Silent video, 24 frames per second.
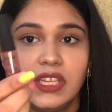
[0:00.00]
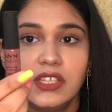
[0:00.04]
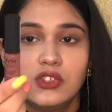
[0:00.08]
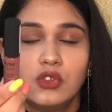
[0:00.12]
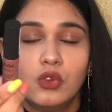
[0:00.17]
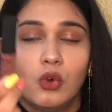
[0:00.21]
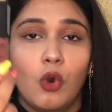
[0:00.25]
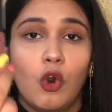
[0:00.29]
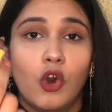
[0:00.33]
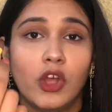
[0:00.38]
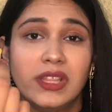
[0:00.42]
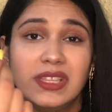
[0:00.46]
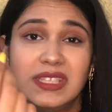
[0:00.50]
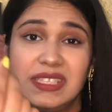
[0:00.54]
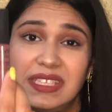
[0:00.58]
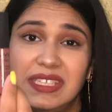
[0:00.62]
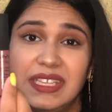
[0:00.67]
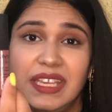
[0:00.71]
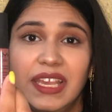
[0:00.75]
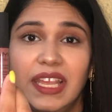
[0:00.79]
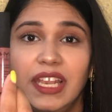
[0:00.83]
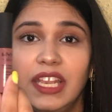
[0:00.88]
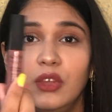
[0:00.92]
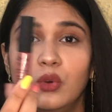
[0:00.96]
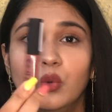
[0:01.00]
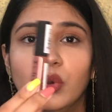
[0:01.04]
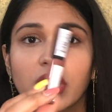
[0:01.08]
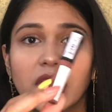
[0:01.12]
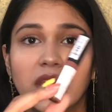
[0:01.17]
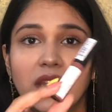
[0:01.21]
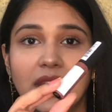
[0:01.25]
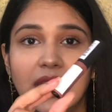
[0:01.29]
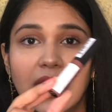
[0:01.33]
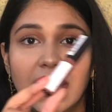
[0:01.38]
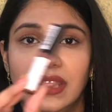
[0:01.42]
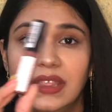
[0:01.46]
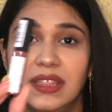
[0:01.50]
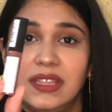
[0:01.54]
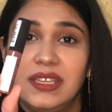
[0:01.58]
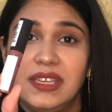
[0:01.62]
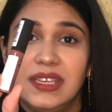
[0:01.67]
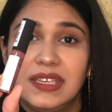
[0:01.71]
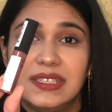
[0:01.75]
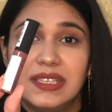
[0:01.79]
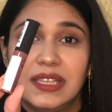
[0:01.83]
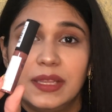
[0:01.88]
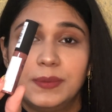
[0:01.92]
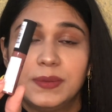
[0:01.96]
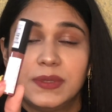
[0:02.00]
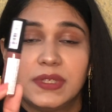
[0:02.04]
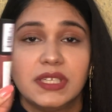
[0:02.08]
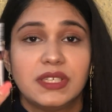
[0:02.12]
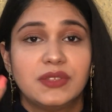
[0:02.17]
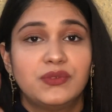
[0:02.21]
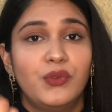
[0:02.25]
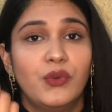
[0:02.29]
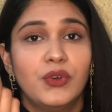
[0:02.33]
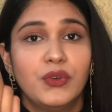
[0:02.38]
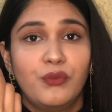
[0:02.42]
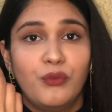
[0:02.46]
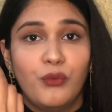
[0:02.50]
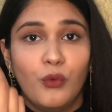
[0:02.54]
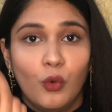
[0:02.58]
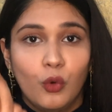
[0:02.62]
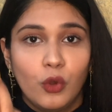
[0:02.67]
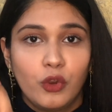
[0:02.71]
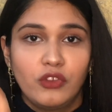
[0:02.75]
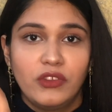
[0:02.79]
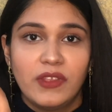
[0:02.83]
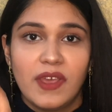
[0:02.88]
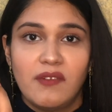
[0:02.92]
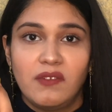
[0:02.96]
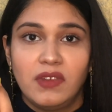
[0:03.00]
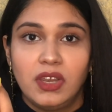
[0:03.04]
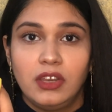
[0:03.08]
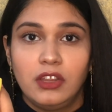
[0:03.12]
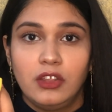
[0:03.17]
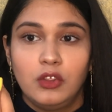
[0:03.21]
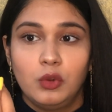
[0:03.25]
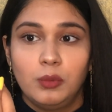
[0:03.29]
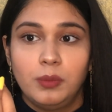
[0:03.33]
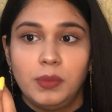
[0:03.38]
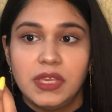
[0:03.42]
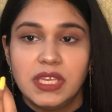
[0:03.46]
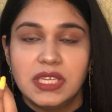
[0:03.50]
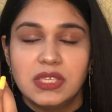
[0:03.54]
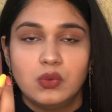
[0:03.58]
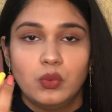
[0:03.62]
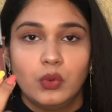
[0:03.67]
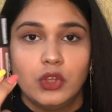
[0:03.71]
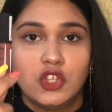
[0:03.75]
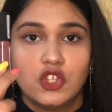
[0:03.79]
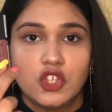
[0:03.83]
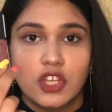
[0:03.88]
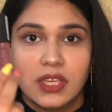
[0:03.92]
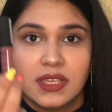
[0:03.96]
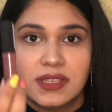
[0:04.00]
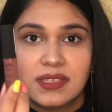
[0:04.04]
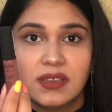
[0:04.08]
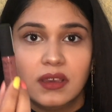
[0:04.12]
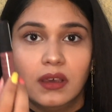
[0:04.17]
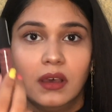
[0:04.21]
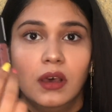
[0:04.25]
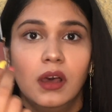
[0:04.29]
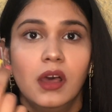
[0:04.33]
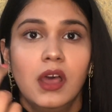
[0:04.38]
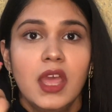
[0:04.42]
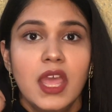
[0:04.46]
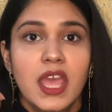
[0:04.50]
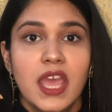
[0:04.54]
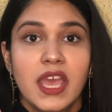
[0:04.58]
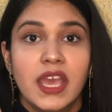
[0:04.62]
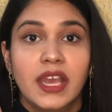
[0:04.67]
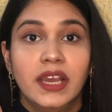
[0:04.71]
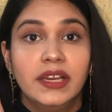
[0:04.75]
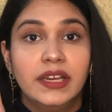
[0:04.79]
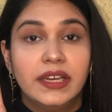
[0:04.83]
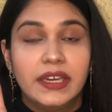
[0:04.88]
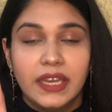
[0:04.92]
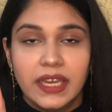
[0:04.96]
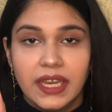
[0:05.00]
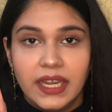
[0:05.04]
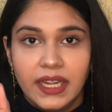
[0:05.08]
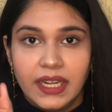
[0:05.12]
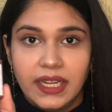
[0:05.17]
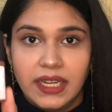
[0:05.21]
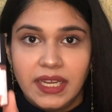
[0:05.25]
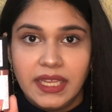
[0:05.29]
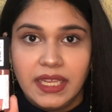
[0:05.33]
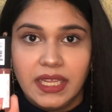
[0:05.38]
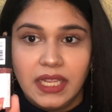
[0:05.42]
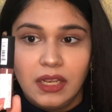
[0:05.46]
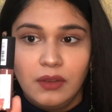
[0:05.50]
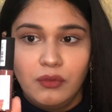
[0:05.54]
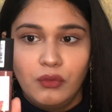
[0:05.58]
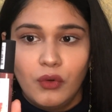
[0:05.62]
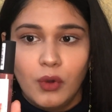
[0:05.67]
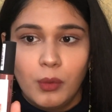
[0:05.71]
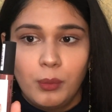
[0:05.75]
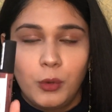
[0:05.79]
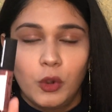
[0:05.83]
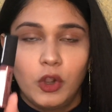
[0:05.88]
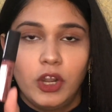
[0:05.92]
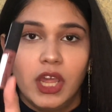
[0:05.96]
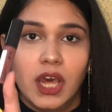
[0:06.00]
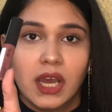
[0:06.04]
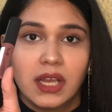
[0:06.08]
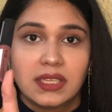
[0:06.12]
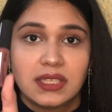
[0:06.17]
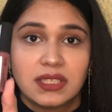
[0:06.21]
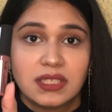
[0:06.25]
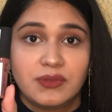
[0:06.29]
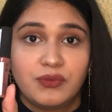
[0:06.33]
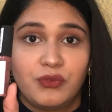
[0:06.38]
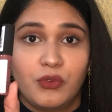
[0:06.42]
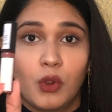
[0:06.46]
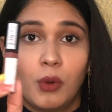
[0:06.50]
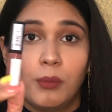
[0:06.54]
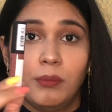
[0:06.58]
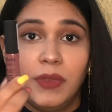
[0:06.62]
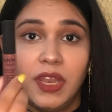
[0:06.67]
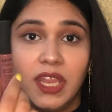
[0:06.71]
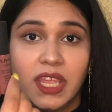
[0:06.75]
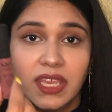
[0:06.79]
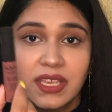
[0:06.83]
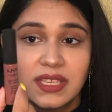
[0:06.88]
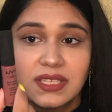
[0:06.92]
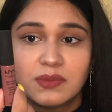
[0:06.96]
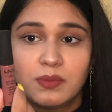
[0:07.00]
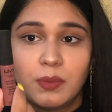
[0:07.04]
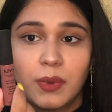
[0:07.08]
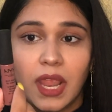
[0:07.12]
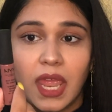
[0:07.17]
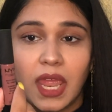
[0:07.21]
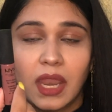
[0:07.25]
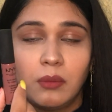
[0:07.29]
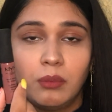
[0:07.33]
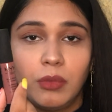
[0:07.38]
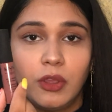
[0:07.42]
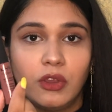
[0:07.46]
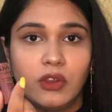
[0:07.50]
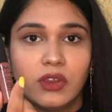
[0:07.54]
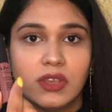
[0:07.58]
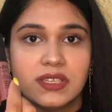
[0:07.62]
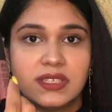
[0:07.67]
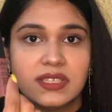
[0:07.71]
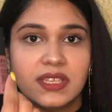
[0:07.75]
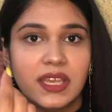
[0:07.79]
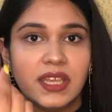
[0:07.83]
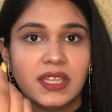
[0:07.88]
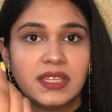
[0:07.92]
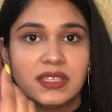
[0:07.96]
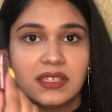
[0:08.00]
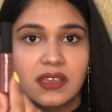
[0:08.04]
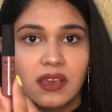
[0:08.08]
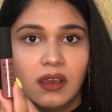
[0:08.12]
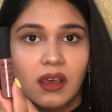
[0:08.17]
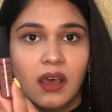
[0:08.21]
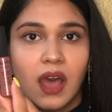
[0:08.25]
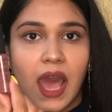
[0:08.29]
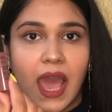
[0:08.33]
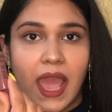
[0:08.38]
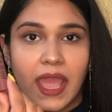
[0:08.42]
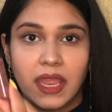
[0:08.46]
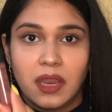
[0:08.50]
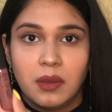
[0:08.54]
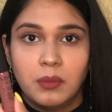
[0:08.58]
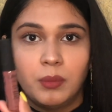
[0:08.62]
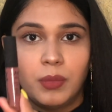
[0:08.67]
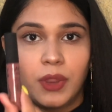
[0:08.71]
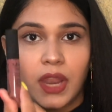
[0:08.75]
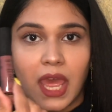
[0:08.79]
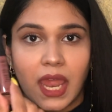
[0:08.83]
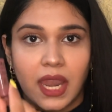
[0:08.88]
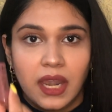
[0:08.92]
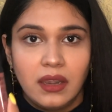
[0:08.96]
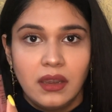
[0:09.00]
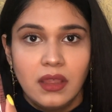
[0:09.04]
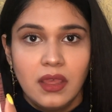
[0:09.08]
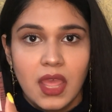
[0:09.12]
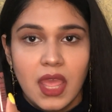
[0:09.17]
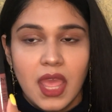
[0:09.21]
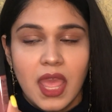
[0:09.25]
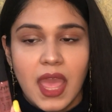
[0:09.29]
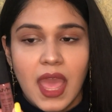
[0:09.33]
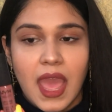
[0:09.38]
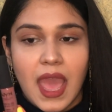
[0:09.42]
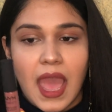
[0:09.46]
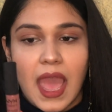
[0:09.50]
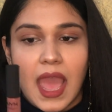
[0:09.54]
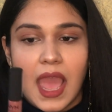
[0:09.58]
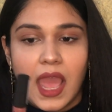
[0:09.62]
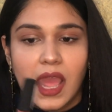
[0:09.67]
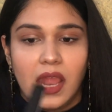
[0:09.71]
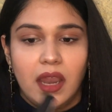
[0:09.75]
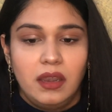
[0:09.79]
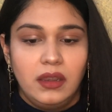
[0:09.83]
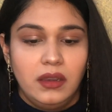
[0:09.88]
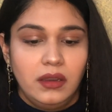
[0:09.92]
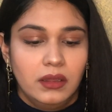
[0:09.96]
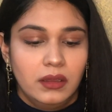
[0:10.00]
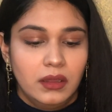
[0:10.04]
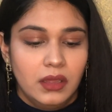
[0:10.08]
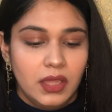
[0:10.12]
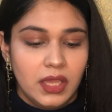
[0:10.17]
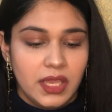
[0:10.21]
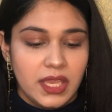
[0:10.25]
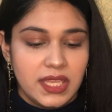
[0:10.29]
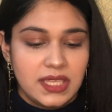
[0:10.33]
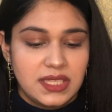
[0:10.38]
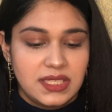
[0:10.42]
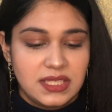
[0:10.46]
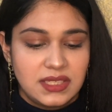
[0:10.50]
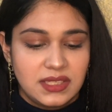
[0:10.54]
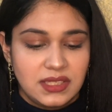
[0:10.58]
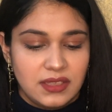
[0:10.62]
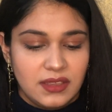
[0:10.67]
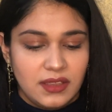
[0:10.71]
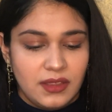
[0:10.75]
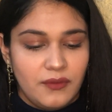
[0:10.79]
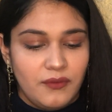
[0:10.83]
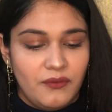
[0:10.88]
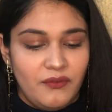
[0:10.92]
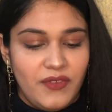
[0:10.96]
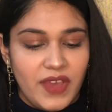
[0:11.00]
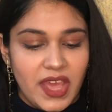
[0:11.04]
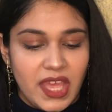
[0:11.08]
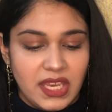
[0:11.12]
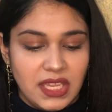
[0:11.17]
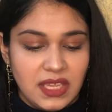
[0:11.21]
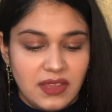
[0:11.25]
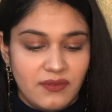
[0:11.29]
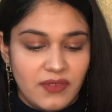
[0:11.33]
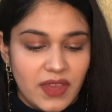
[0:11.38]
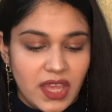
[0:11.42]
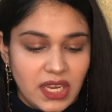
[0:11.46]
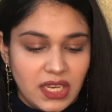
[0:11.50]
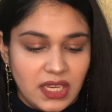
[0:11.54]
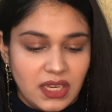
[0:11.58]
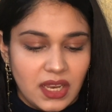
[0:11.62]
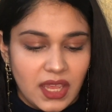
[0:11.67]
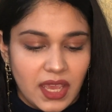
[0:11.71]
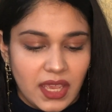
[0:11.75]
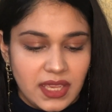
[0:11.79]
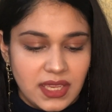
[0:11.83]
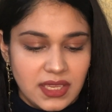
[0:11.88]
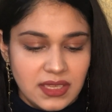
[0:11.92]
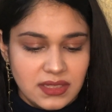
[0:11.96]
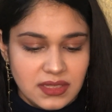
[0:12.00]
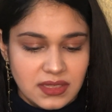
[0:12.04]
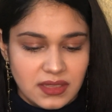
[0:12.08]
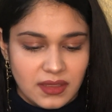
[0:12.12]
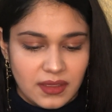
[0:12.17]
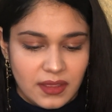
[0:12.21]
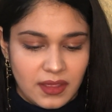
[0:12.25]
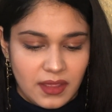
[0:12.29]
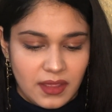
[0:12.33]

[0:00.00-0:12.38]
So on sale you can get these lipsticks for 470 rupees, which is a great deal for products from NYX brand, because it's a high-end brand, and it's very nice.